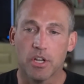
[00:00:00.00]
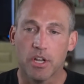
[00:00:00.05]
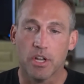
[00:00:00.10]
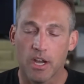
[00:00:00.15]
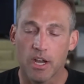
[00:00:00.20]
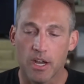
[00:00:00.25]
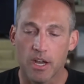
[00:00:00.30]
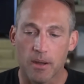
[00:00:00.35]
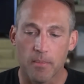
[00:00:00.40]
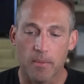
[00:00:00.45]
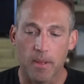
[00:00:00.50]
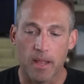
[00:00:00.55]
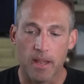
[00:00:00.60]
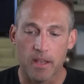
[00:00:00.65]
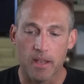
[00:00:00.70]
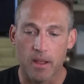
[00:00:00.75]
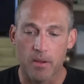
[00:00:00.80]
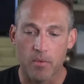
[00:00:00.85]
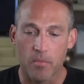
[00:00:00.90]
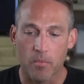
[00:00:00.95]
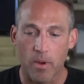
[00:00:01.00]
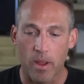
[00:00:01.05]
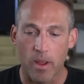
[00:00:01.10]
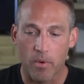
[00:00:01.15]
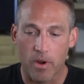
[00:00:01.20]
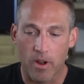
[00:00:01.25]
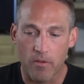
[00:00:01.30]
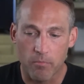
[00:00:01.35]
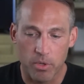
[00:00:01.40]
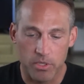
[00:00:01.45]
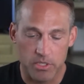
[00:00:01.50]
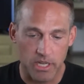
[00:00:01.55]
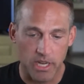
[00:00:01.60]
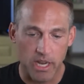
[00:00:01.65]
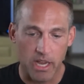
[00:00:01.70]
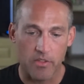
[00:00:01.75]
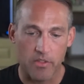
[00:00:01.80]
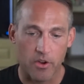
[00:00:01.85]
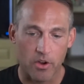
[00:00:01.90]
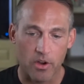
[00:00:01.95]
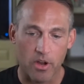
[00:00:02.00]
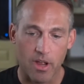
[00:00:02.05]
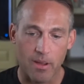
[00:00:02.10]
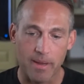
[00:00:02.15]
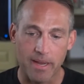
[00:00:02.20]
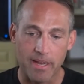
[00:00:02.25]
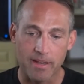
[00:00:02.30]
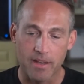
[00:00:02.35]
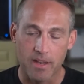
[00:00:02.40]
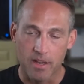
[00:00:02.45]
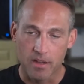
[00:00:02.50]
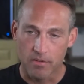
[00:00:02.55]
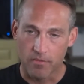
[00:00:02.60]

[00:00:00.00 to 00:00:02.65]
and what I've put together, I mean,